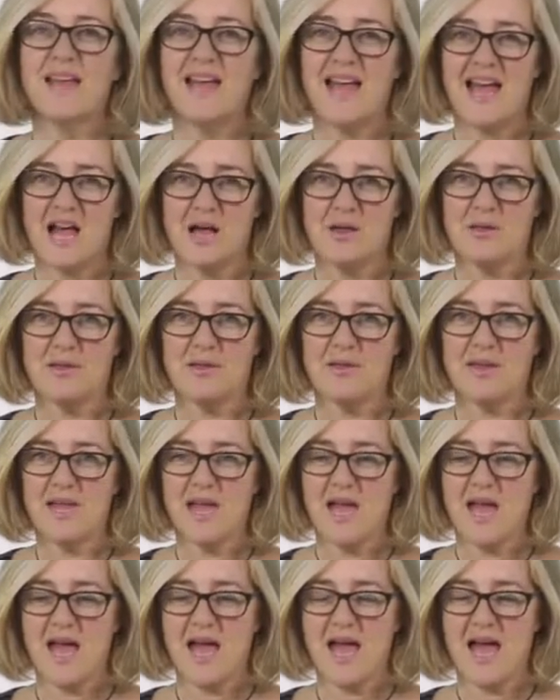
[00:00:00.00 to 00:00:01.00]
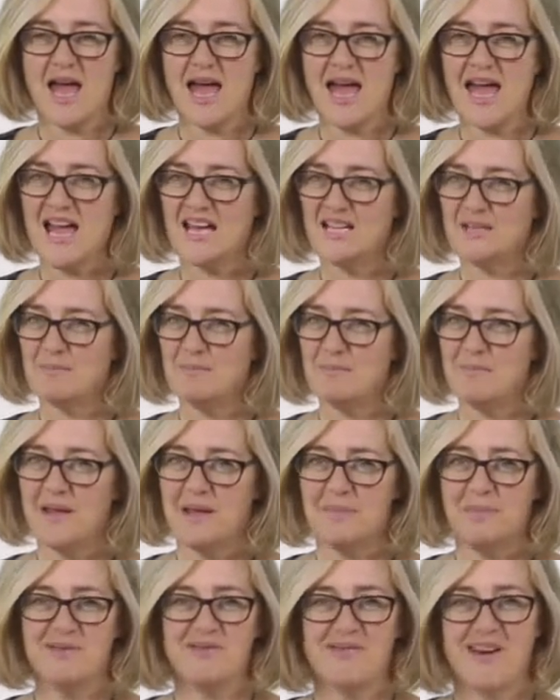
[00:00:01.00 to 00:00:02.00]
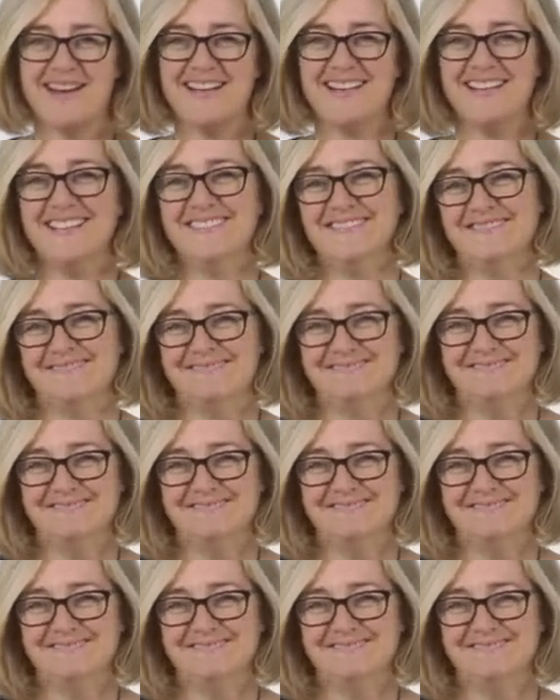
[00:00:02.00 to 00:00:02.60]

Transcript: healthy and baby friendly.